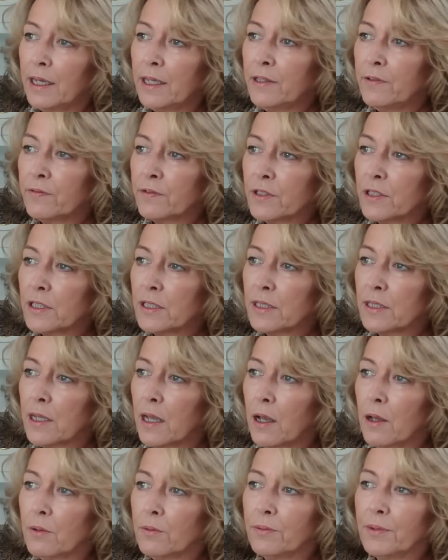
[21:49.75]
Even
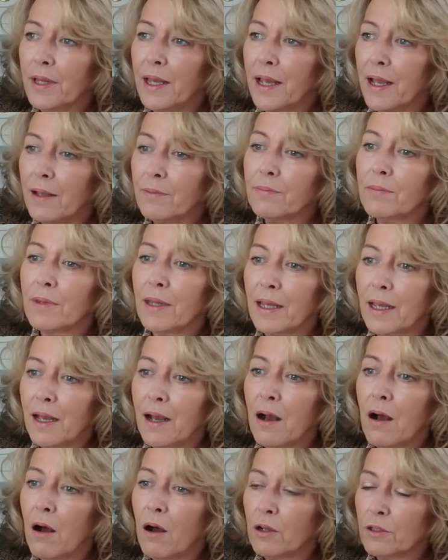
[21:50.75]
stone, they're
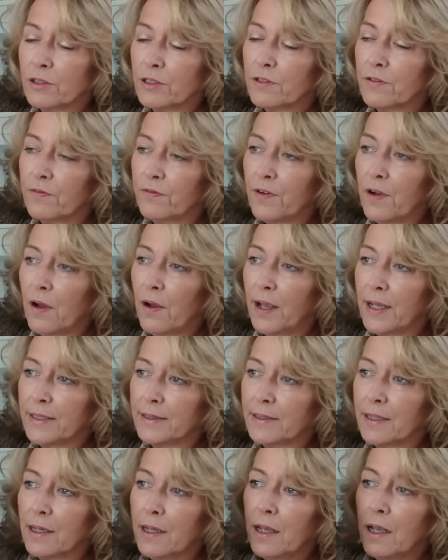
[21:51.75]
hard to
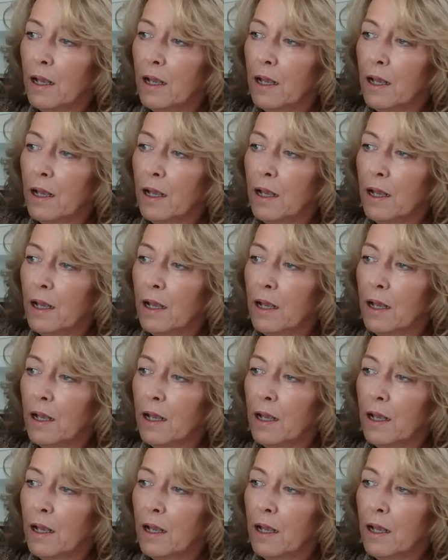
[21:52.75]
find.